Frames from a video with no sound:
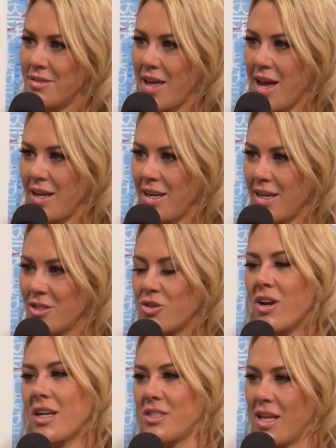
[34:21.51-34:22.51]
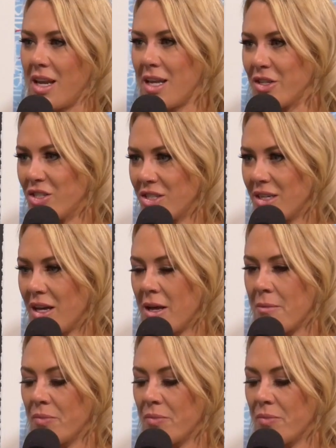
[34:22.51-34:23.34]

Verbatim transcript: I need to scratch that itch. Yeah.